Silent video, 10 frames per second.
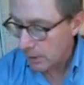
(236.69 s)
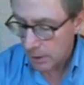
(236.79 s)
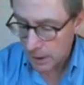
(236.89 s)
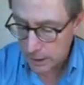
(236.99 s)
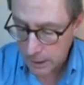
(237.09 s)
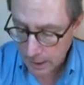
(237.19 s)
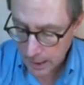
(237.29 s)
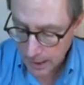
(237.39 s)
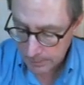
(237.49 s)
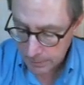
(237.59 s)
and it
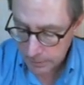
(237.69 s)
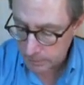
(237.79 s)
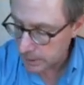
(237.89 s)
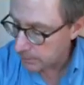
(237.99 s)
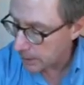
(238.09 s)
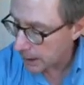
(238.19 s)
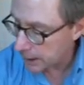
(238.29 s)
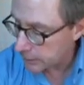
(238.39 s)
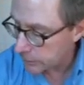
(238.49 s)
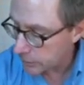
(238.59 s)
happens to be
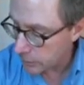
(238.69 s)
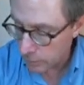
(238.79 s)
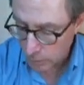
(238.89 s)
minus 2